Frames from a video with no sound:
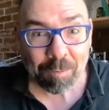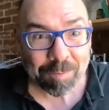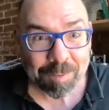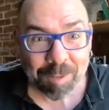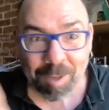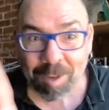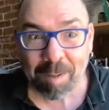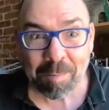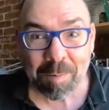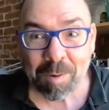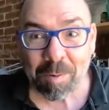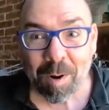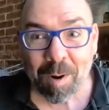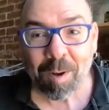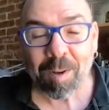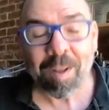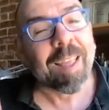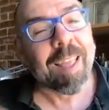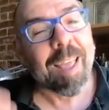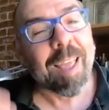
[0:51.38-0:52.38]
Don't get me
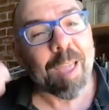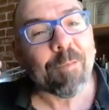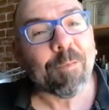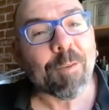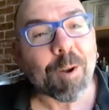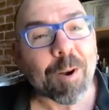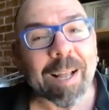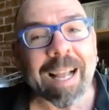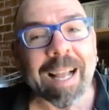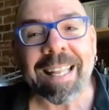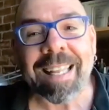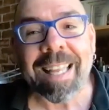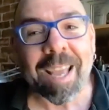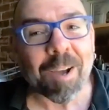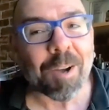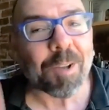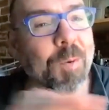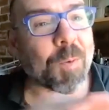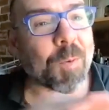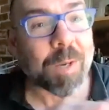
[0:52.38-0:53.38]
wrong. If you're a
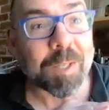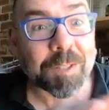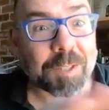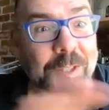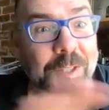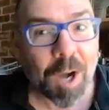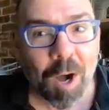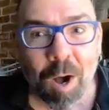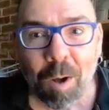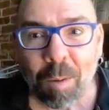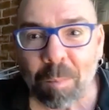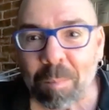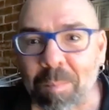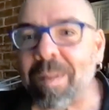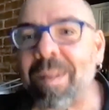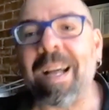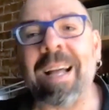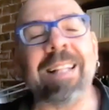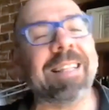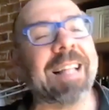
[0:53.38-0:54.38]
Gallego, you were dumb,
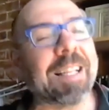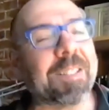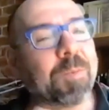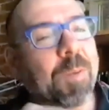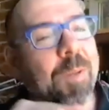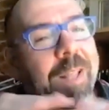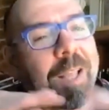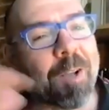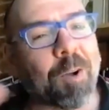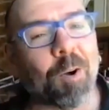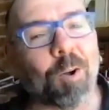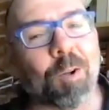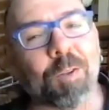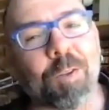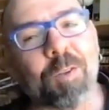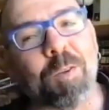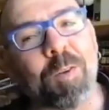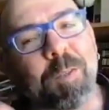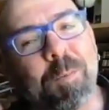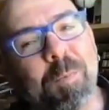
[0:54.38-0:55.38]
and that's what they call you.
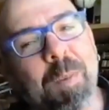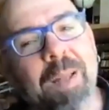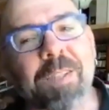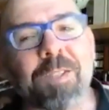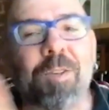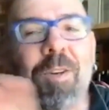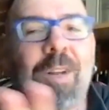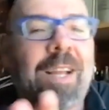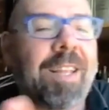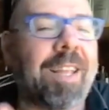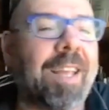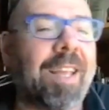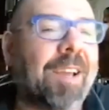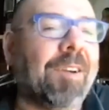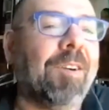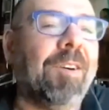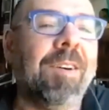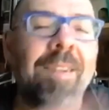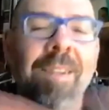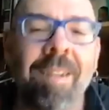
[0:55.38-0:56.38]
You're Spanish, you're
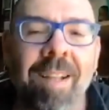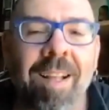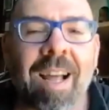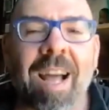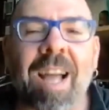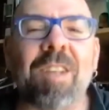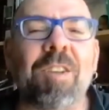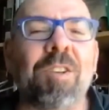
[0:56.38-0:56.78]
Gallego, and you're